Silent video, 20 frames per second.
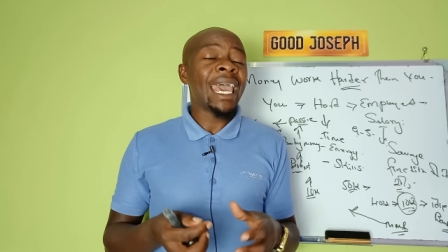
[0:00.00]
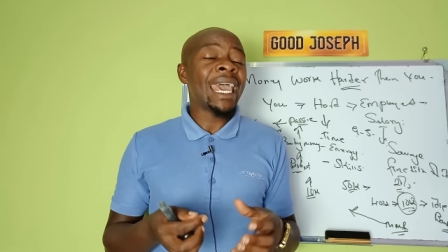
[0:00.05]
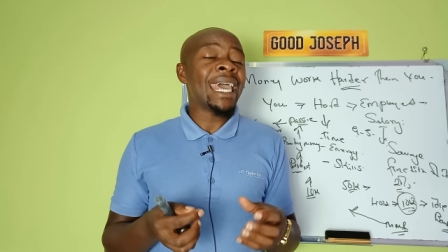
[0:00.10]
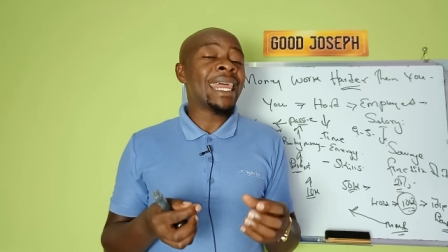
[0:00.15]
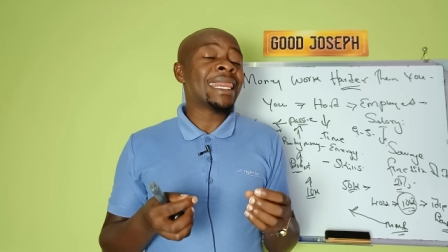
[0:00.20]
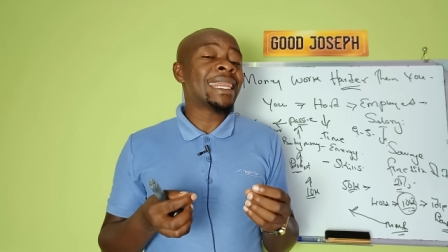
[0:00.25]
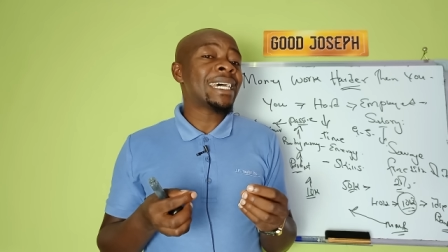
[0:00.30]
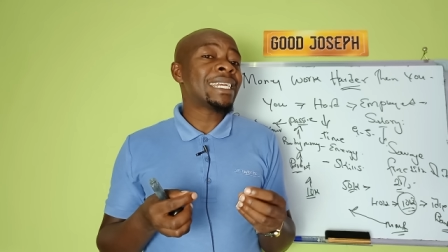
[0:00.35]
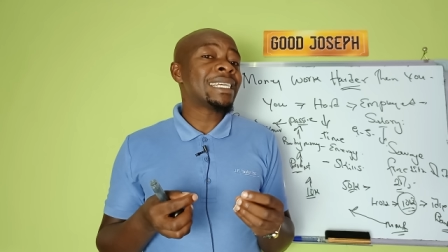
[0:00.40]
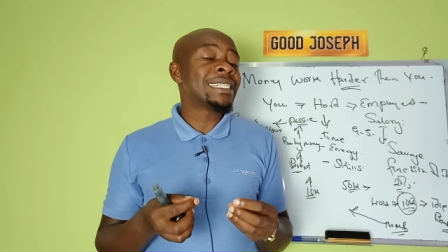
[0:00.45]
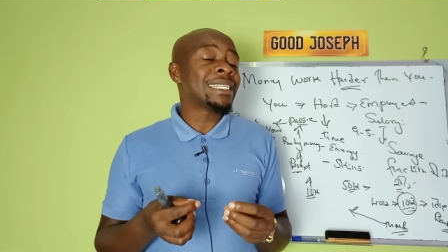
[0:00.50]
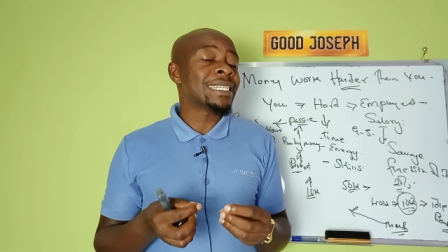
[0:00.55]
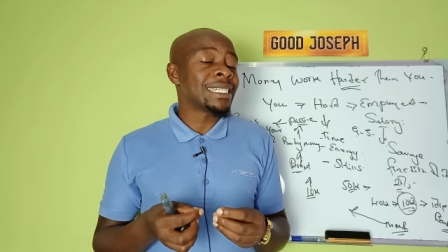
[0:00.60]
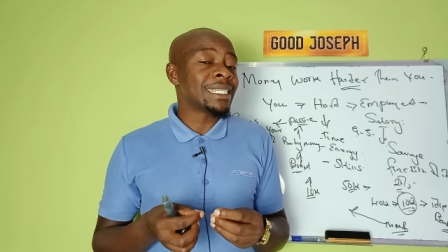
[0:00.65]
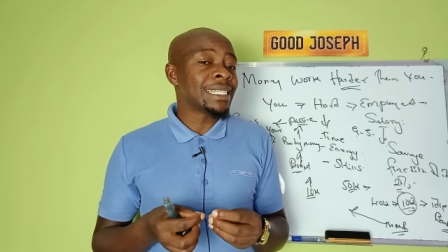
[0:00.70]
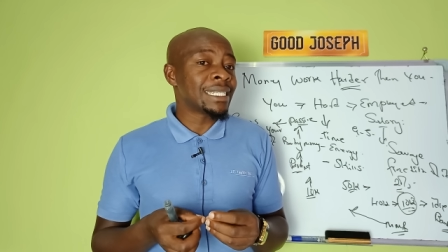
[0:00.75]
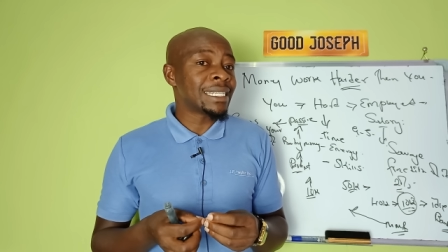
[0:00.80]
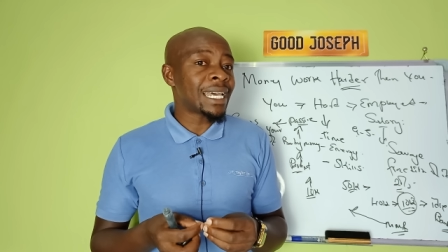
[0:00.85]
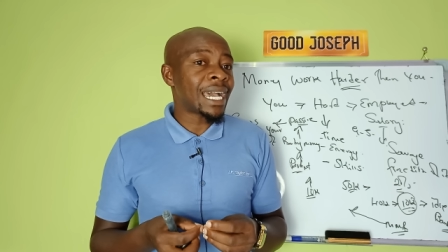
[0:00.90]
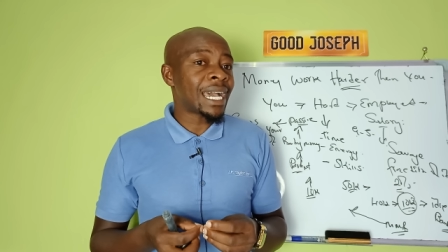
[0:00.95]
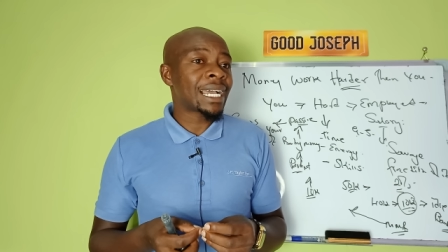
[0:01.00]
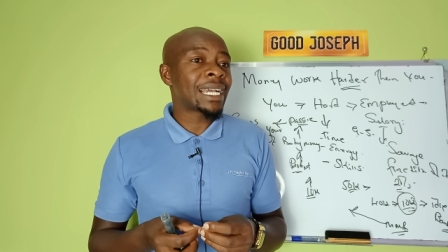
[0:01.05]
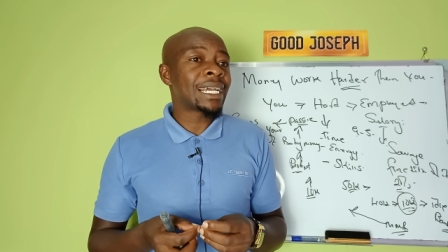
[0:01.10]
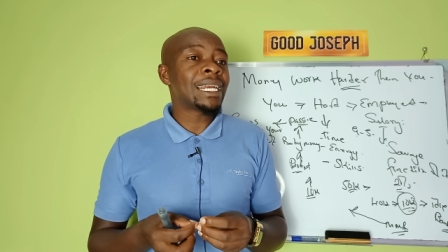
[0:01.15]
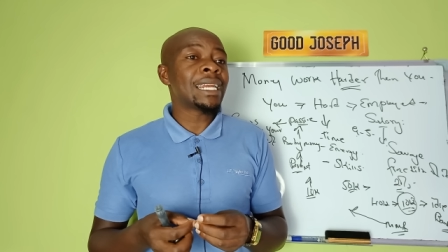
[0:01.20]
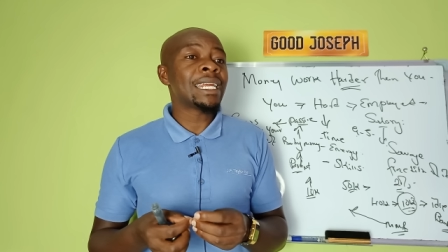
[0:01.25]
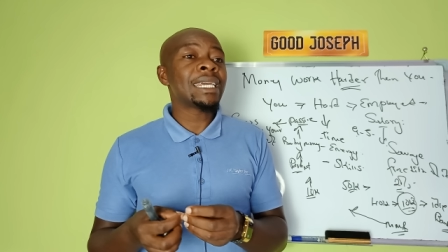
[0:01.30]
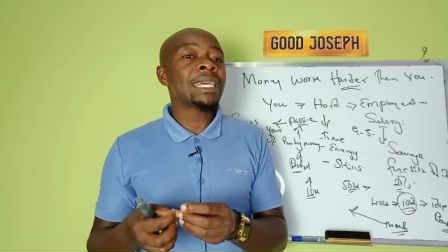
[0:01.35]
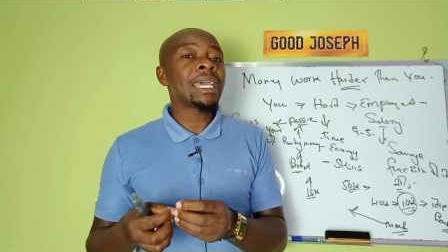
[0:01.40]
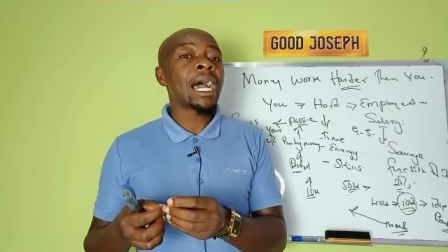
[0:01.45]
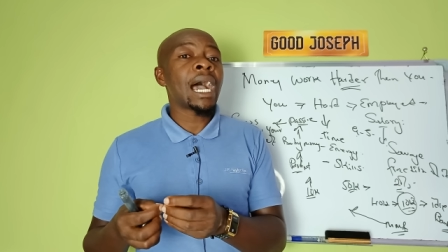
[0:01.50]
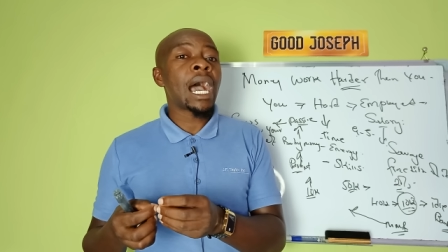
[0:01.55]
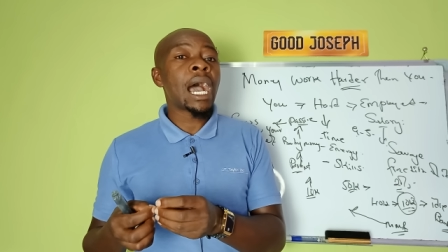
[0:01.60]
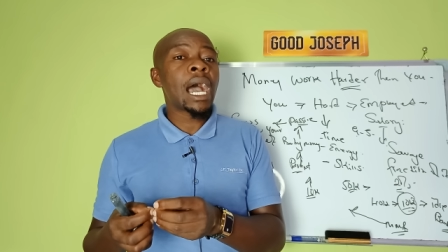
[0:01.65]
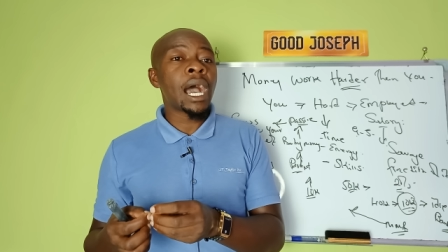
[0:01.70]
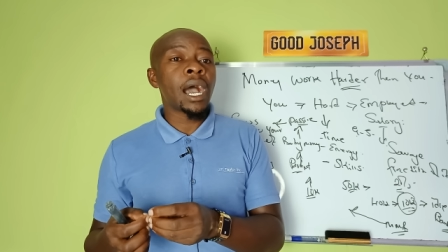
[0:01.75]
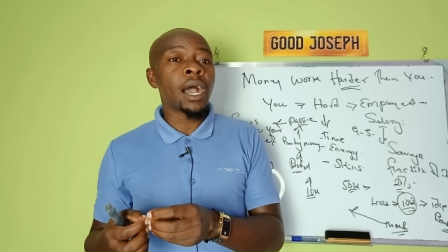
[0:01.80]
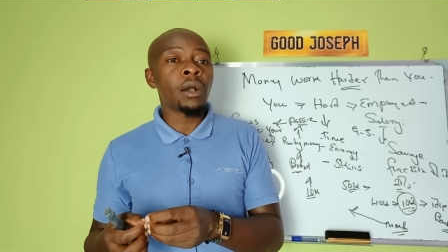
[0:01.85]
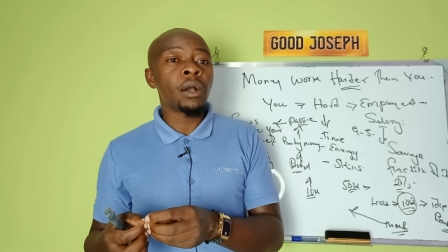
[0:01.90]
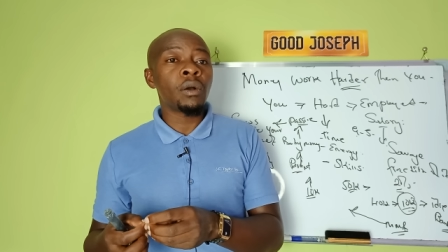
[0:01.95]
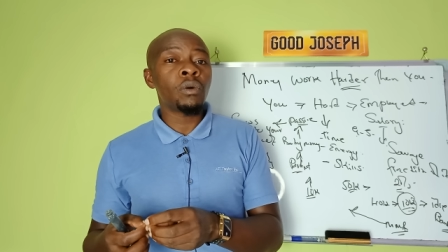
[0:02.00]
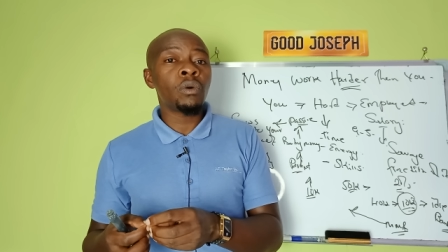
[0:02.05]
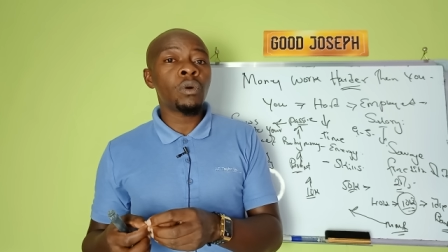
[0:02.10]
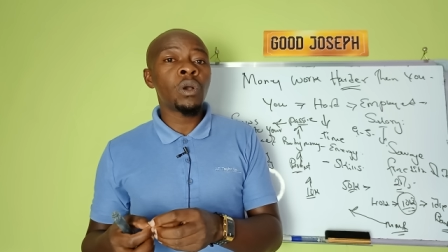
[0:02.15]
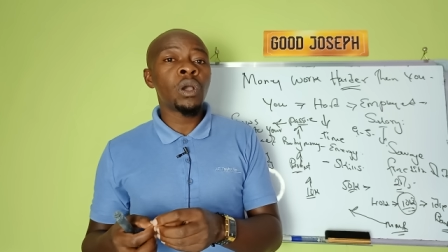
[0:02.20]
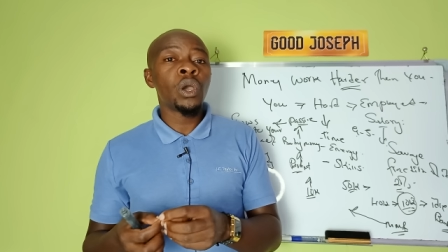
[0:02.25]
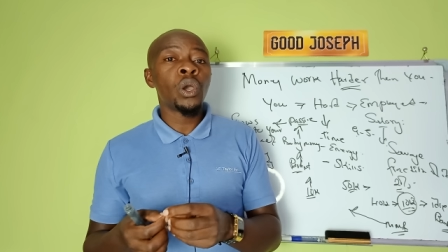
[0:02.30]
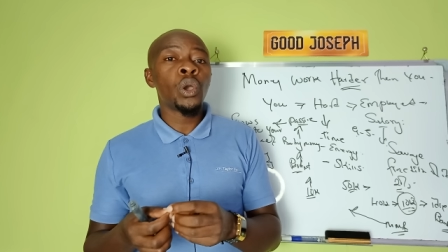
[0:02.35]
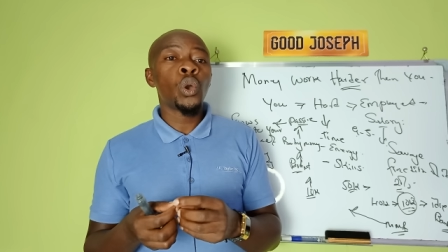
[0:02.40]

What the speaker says: And that is exactly how